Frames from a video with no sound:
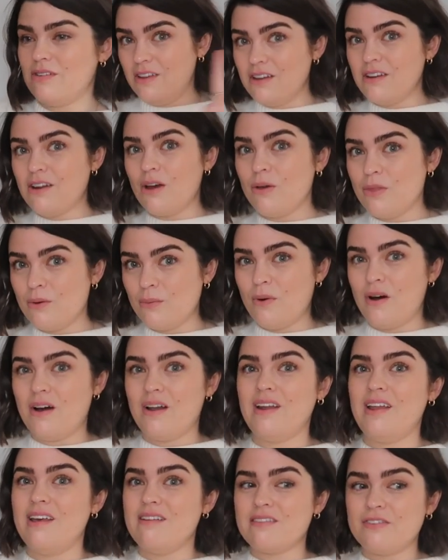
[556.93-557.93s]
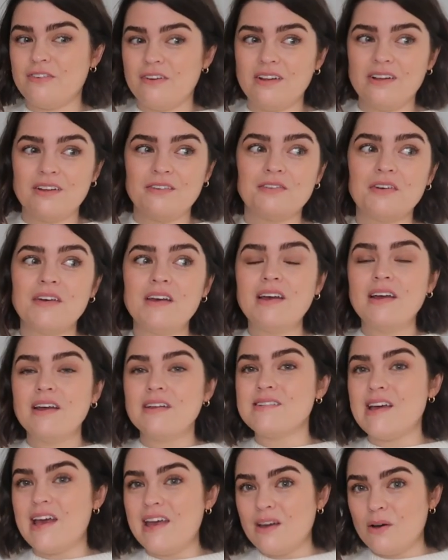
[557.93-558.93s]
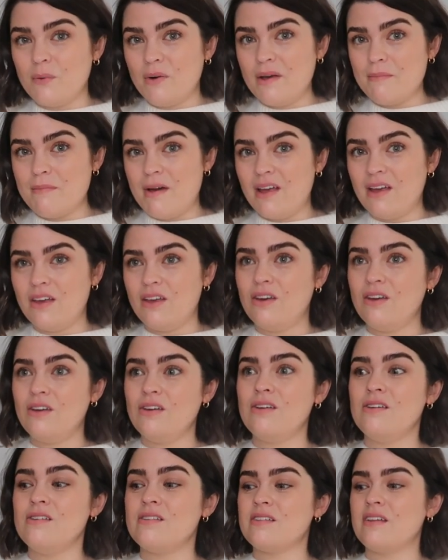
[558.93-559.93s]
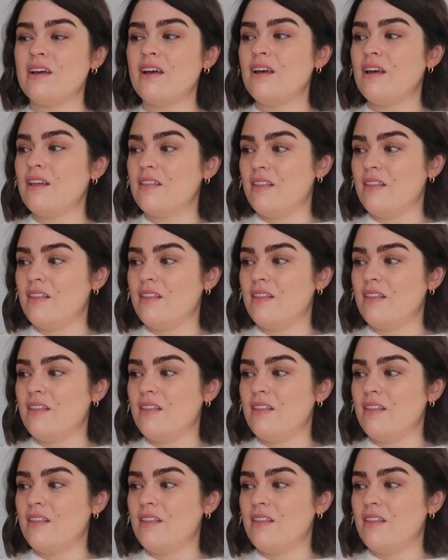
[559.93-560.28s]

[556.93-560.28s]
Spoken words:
You know the one. It's full of takeaway menus,